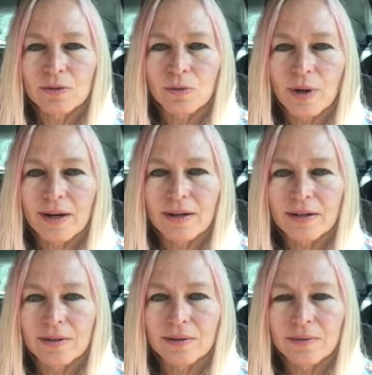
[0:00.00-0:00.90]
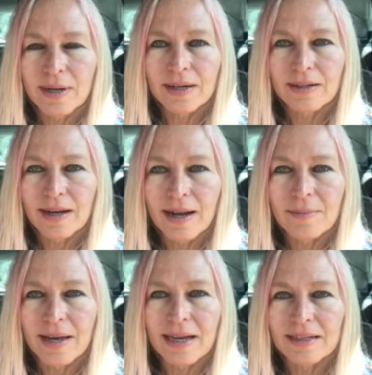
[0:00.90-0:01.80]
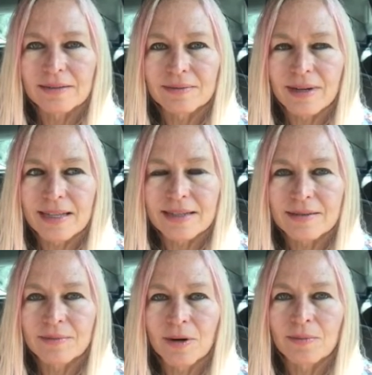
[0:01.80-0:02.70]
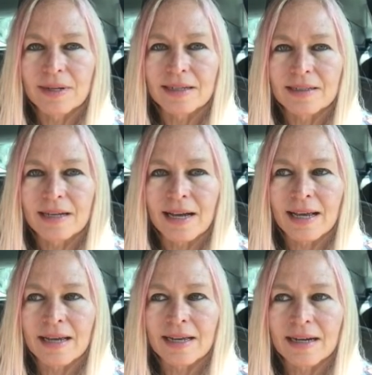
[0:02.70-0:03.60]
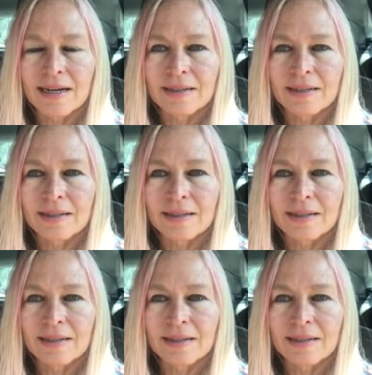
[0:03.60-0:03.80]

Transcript: where I'm at right this moment. I